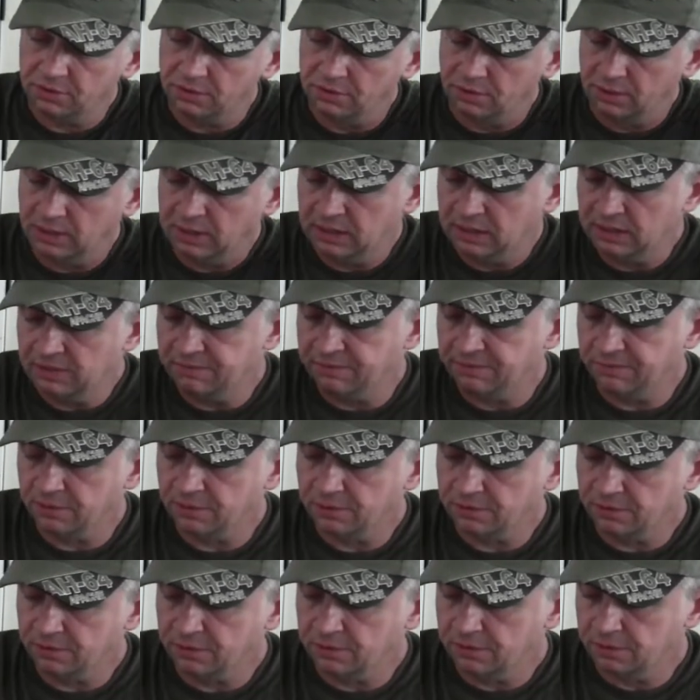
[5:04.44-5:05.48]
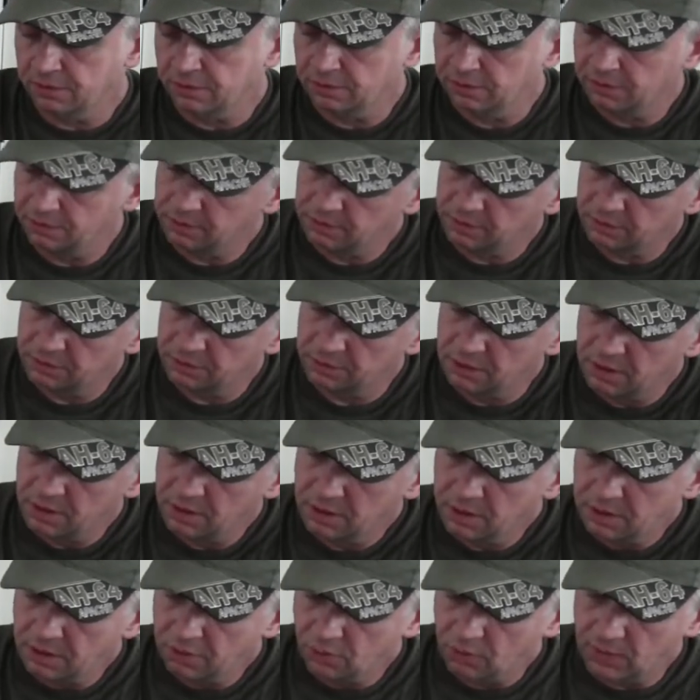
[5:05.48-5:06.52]
any further
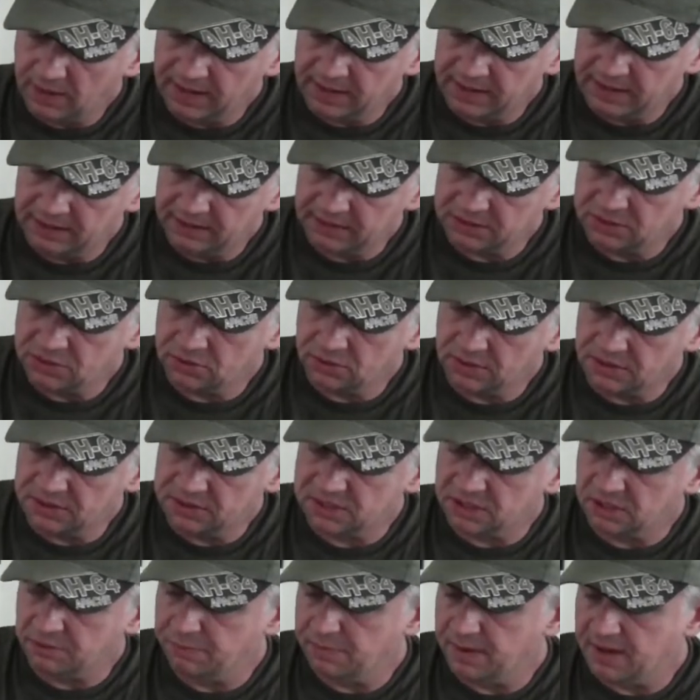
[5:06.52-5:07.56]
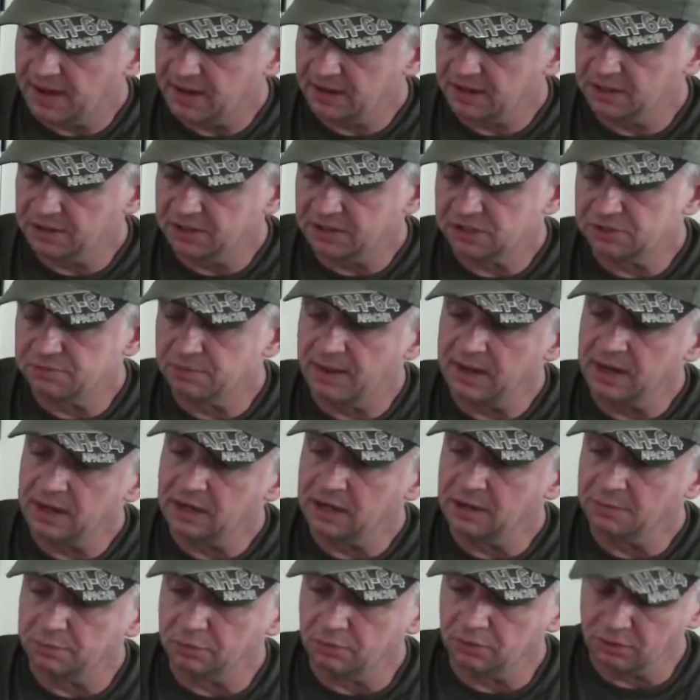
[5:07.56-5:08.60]
waiting, let's go ahead and start packing this bag
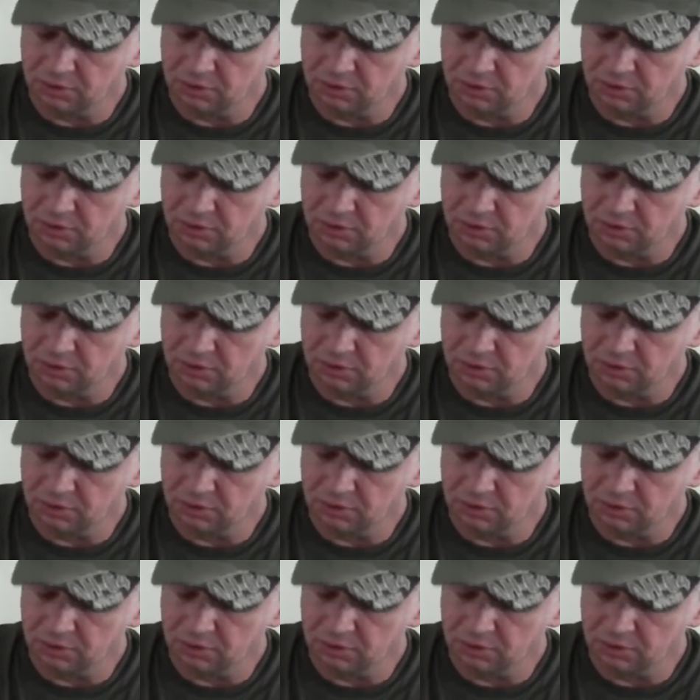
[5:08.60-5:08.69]
up a little